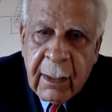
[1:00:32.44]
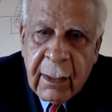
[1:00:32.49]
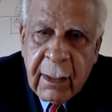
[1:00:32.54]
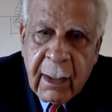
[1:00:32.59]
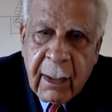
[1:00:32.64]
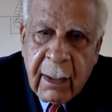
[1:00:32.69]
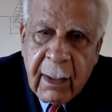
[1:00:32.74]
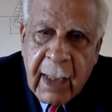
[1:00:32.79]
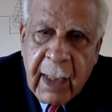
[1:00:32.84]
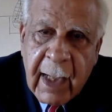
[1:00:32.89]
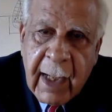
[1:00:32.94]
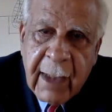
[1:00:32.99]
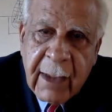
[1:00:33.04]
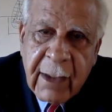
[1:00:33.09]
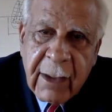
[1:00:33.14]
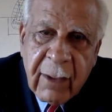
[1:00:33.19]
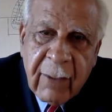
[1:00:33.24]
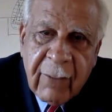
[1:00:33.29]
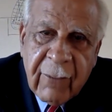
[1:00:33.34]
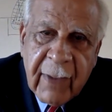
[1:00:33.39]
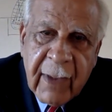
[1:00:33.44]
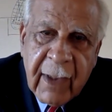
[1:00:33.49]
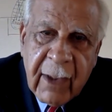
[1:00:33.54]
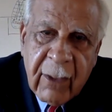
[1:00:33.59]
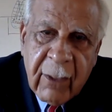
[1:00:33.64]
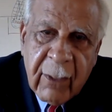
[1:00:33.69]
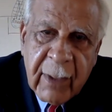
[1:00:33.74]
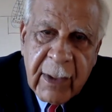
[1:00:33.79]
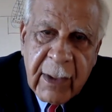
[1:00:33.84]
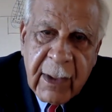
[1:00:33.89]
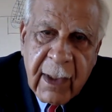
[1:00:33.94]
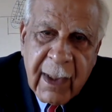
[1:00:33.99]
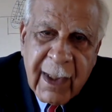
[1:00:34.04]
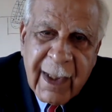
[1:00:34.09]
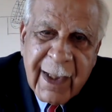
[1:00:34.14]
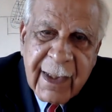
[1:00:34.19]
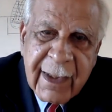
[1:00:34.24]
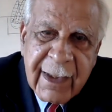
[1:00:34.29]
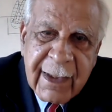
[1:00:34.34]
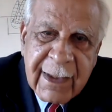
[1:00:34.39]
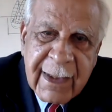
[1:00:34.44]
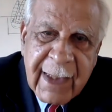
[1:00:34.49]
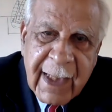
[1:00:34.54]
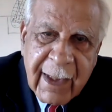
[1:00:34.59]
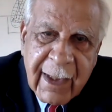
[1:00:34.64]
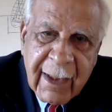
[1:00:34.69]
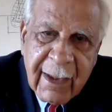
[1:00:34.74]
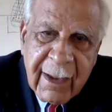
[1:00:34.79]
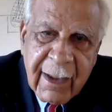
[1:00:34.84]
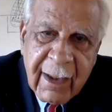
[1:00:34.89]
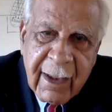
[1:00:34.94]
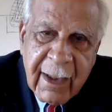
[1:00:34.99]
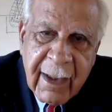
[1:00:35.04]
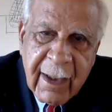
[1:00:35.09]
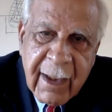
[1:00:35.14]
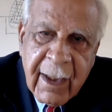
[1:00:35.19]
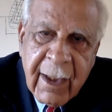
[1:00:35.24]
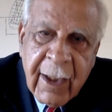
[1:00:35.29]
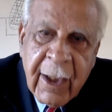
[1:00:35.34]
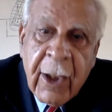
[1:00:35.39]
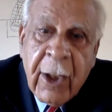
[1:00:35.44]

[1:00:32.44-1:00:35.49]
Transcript: The rights of an individual are secondary